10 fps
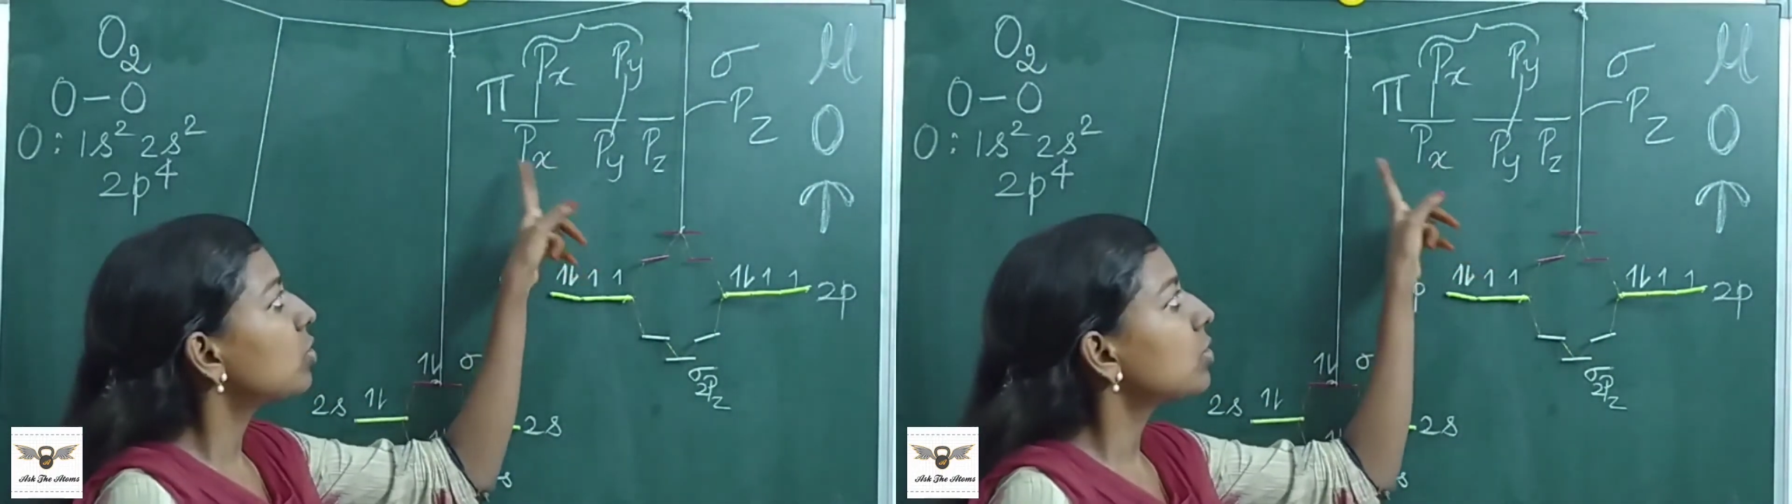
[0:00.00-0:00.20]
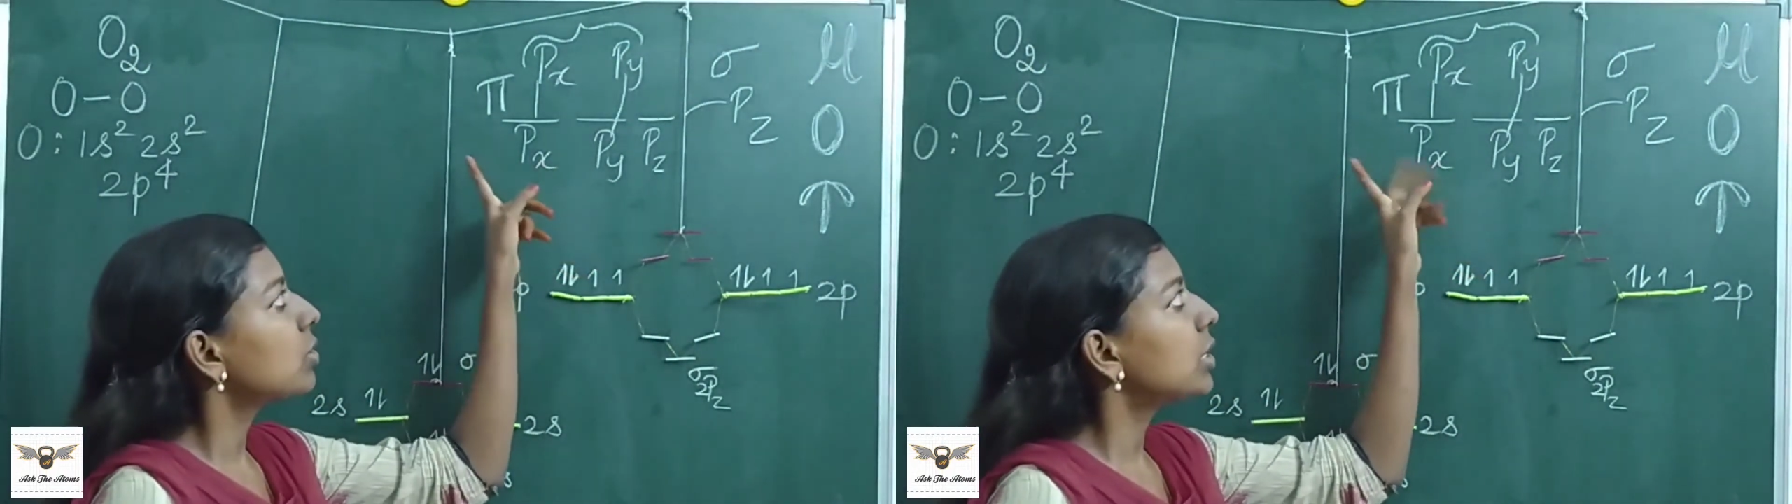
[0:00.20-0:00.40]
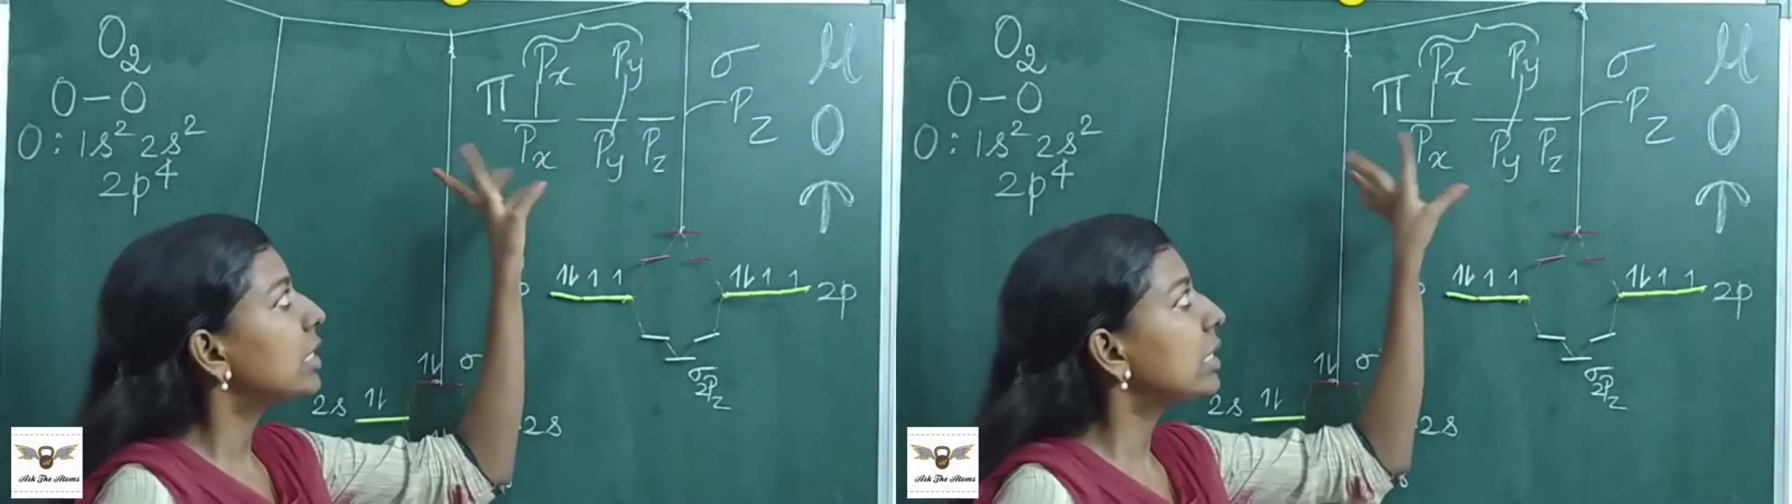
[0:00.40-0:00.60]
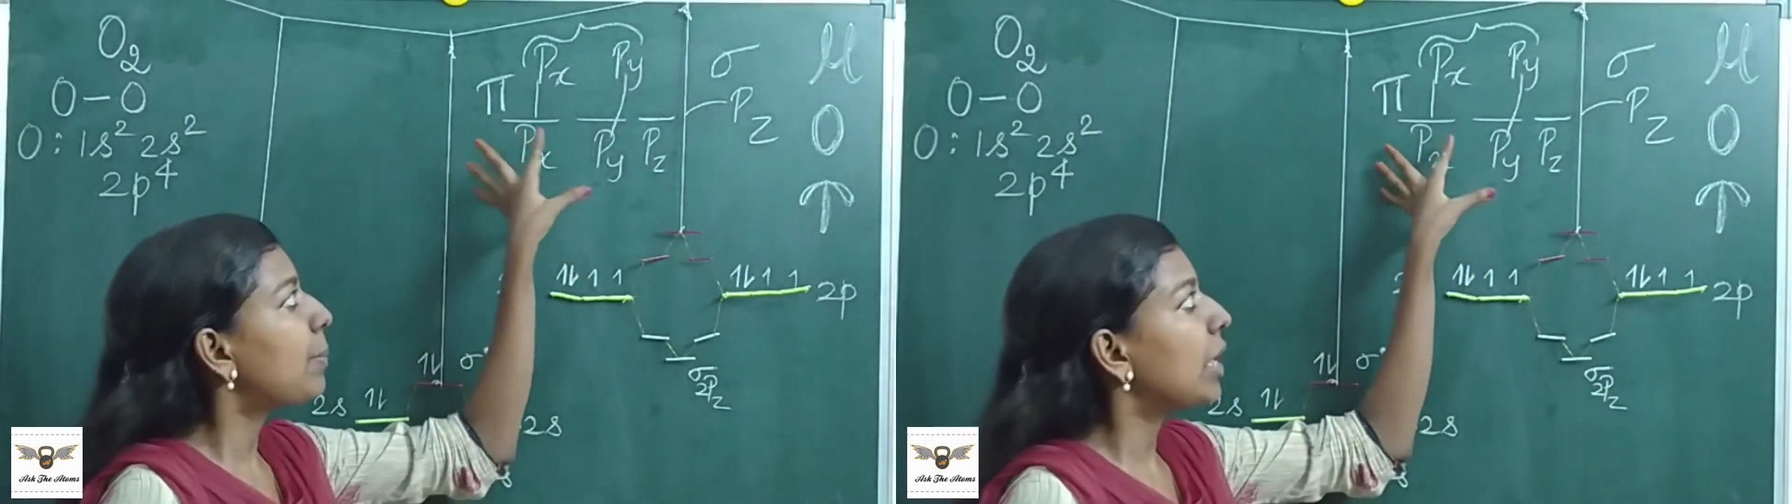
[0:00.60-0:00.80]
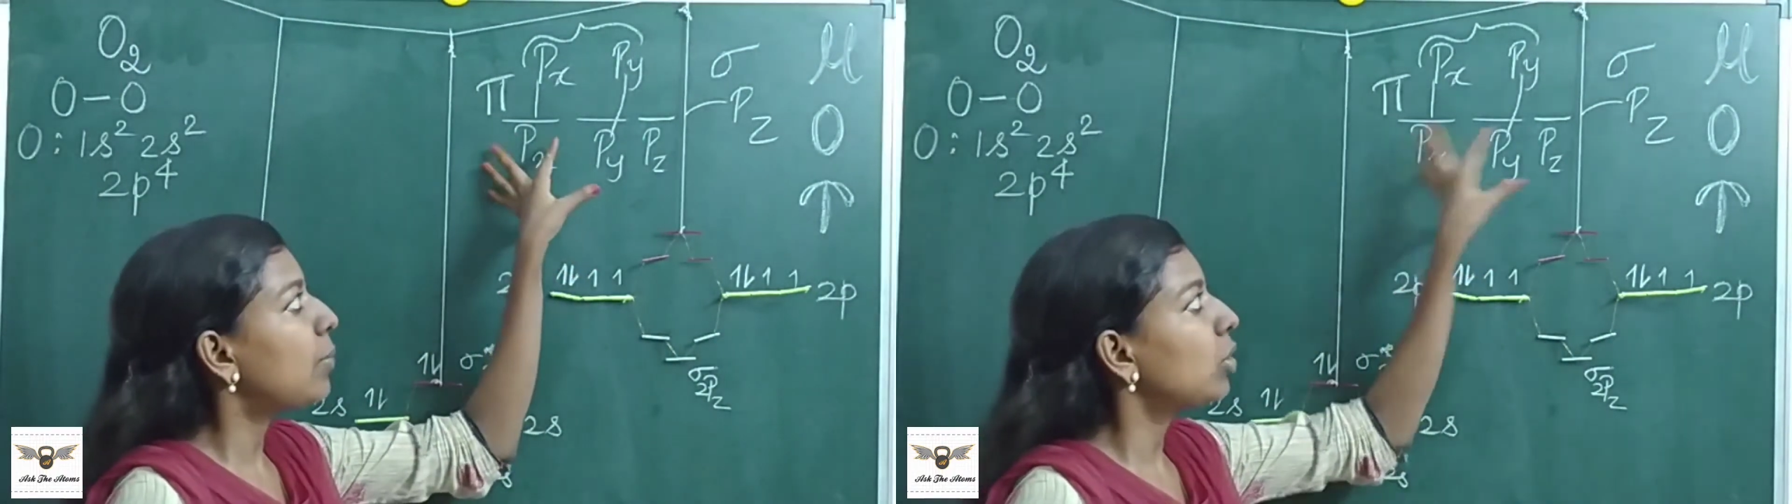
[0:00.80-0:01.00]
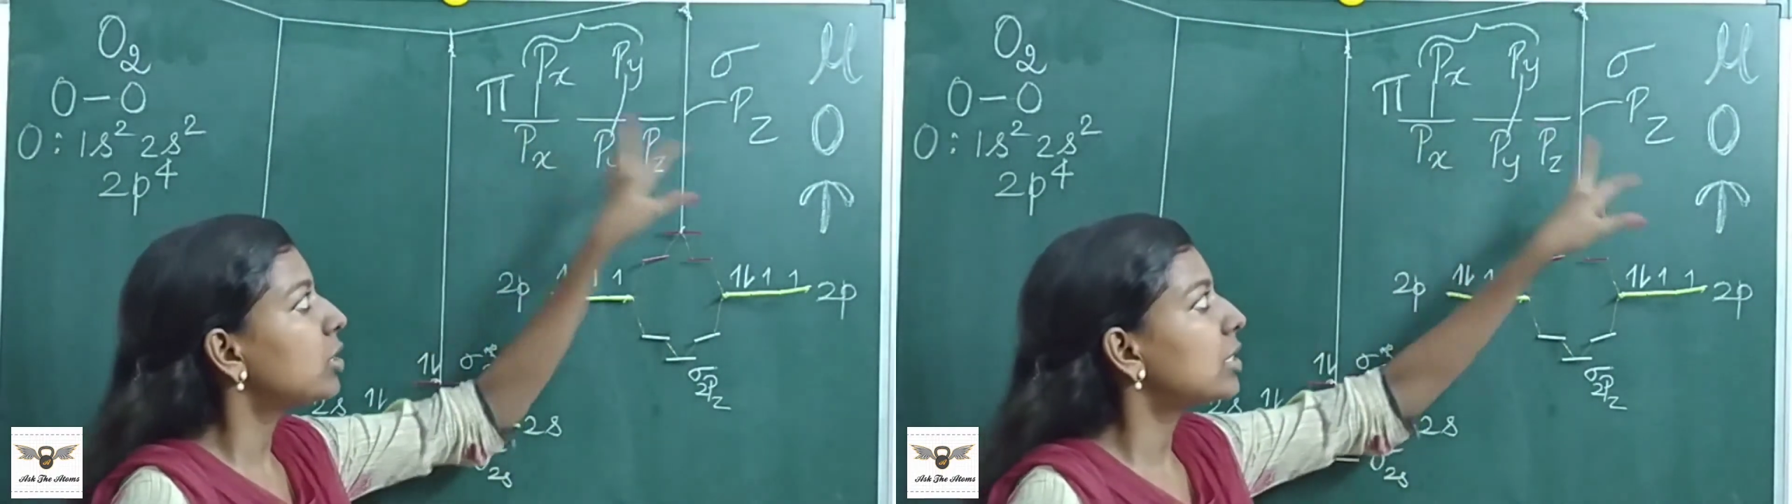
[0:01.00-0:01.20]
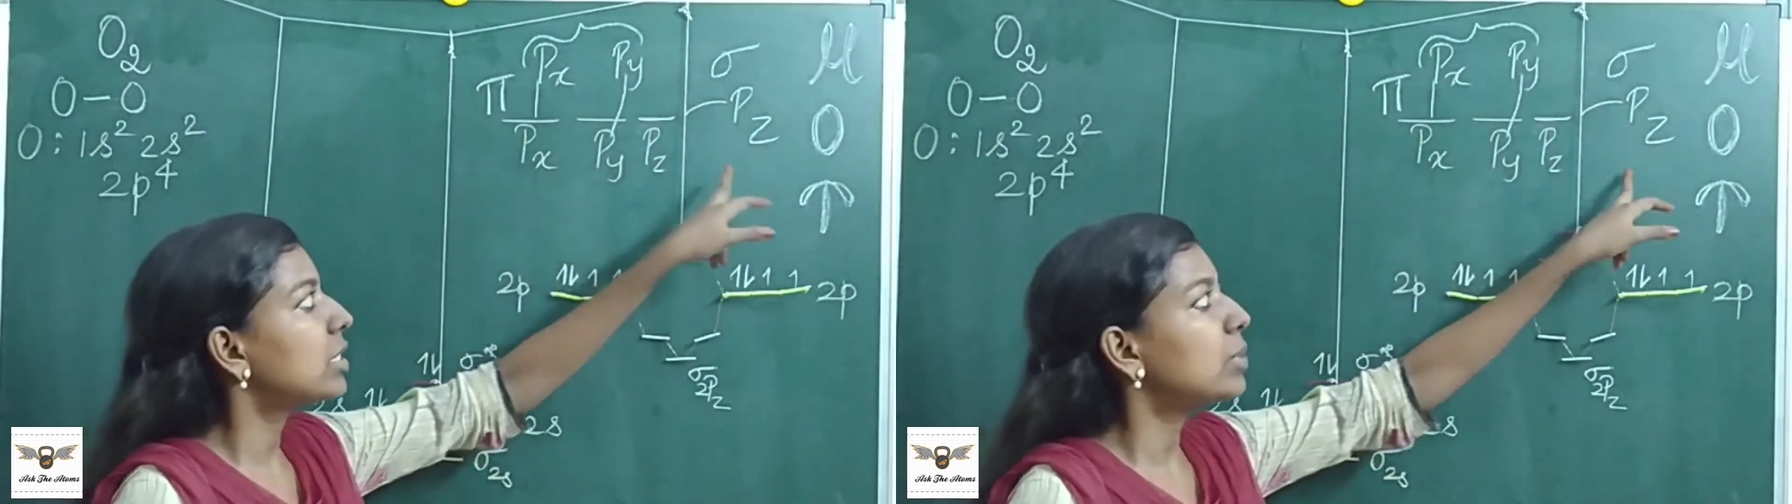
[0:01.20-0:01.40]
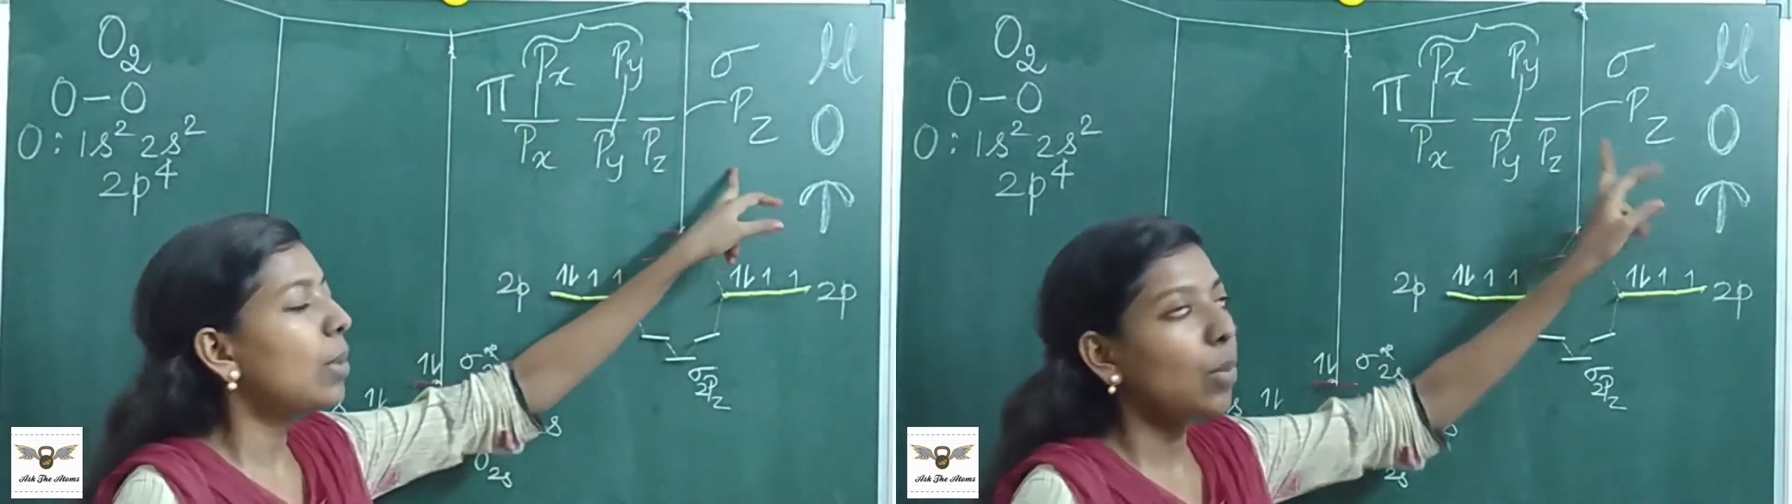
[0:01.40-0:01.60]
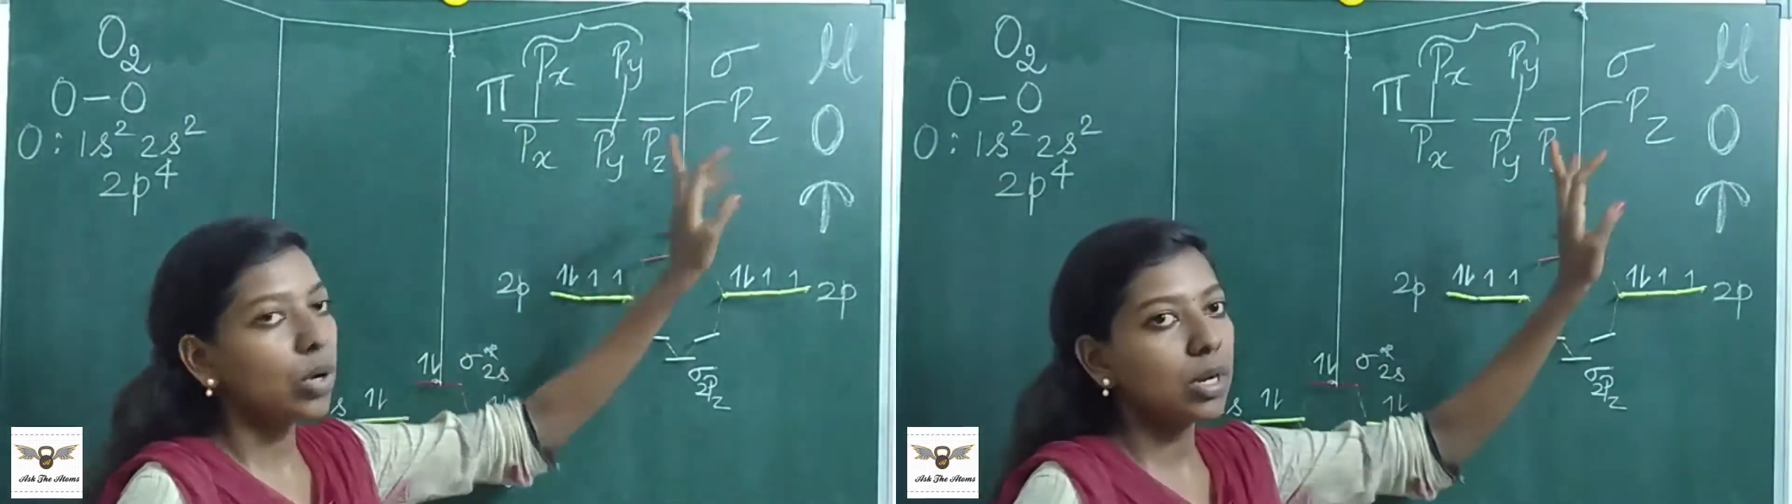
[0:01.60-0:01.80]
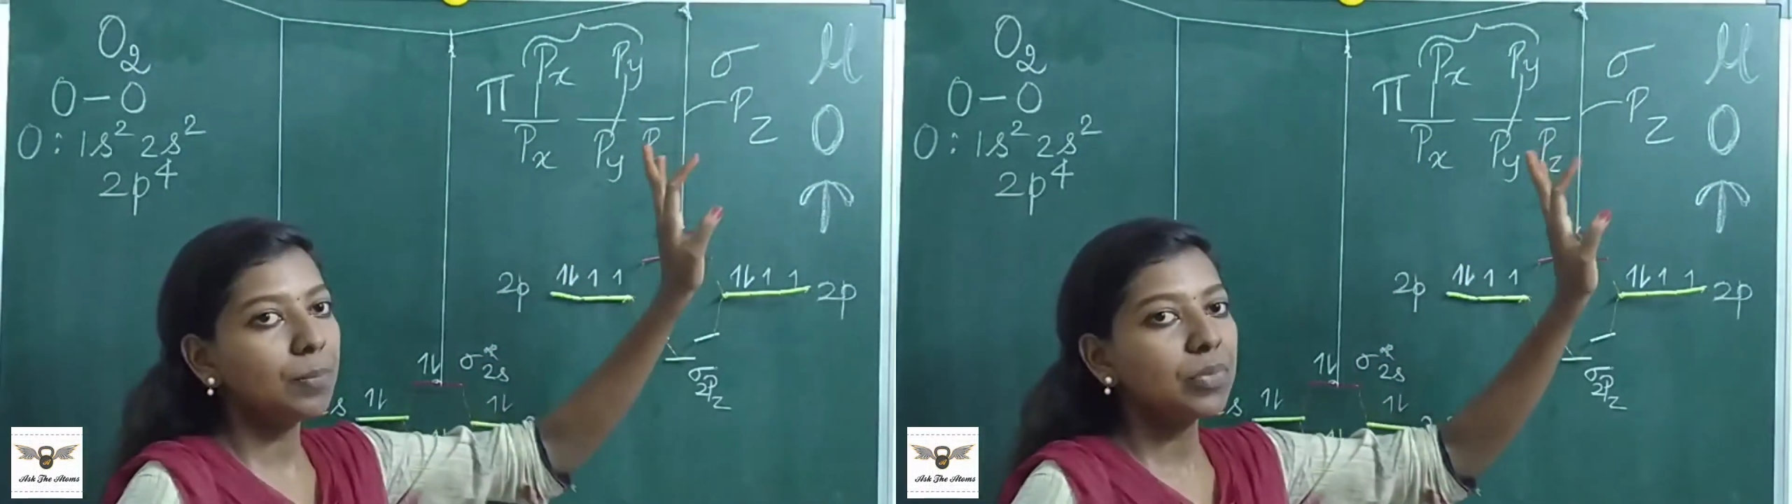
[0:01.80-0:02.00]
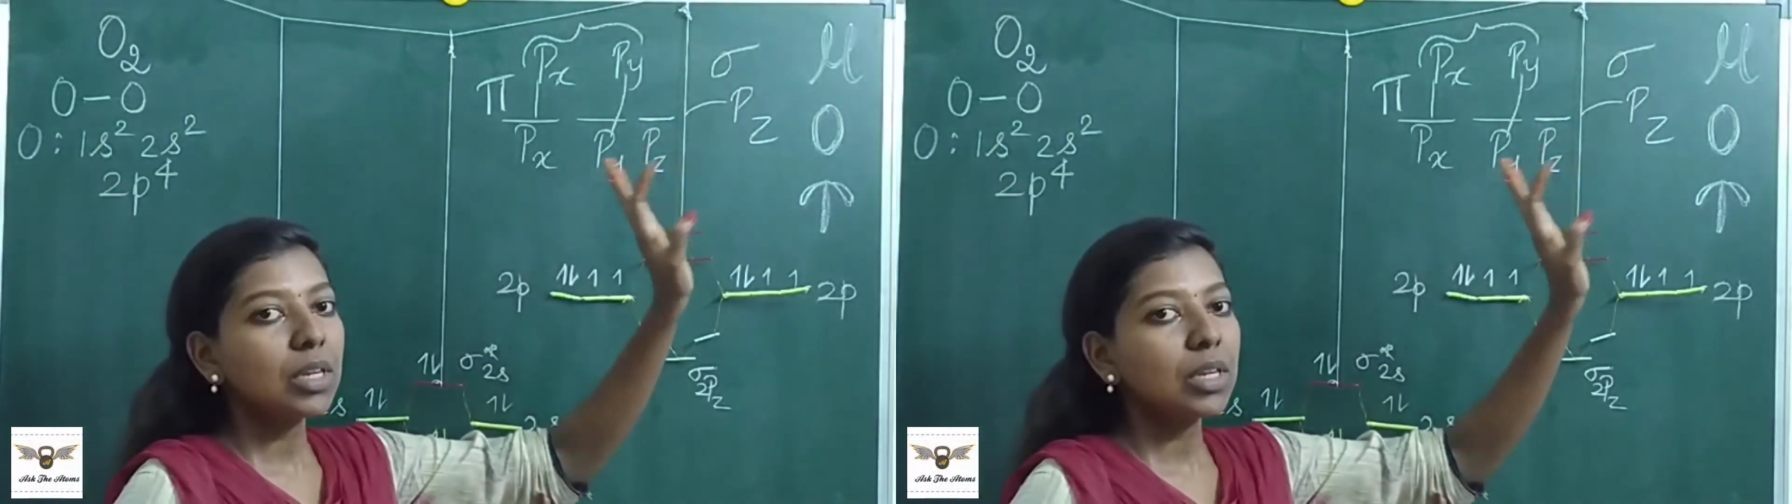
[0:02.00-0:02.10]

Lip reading: So this is a pi bond, this is a sigma bond.